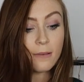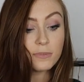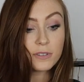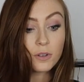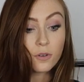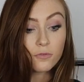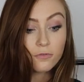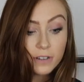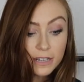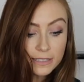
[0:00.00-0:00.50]

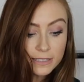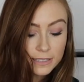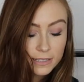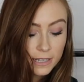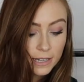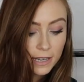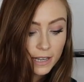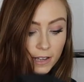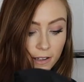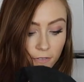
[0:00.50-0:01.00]
So
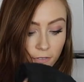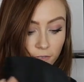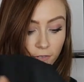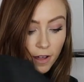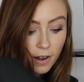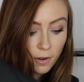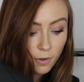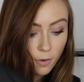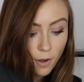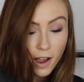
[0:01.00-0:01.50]
recently,
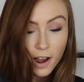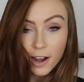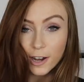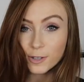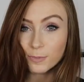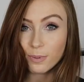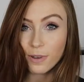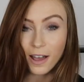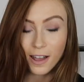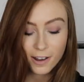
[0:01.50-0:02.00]
fellow
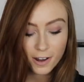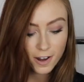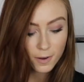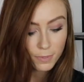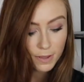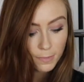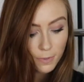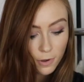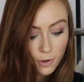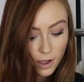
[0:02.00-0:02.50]
Irish blogger
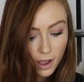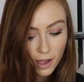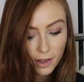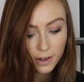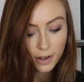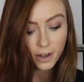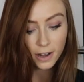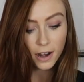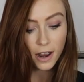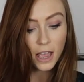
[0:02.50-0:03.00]
Pippa
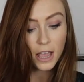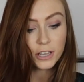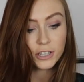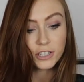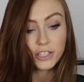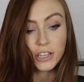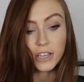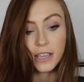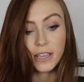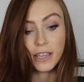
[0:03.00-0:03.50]
O'Connor,
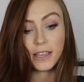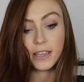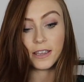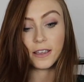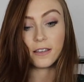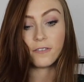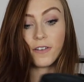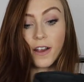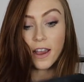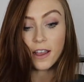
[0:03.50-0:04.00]

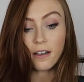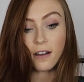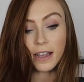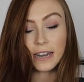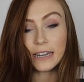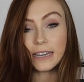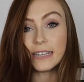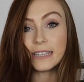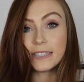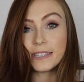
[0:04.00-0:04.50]
she very
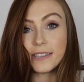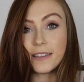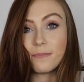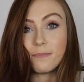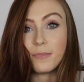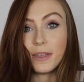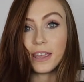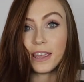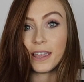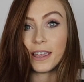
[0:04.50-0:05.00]
kindly sent
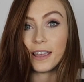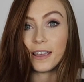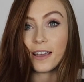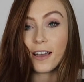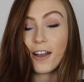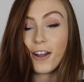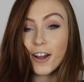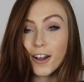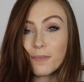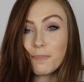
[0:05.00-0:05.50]
me
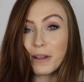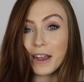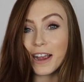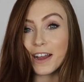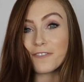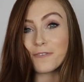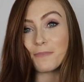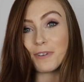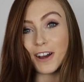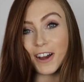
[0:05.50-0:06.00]
her
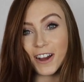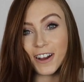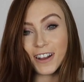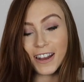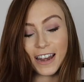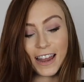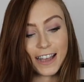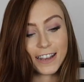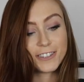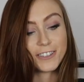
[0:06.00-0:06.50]
pair from her
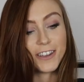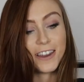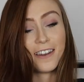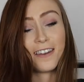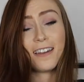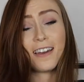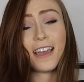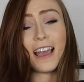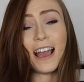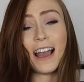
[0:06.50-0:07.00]
collection,
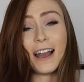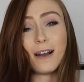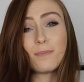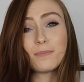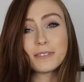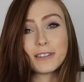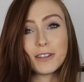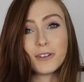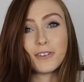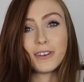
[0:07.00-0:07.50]
and I
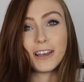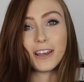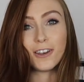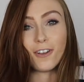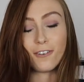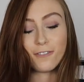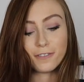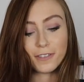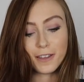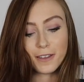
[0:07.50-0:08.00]
absolutely
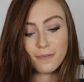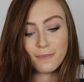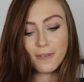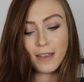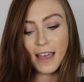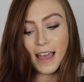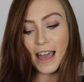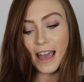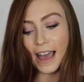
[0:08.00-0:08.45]
love them.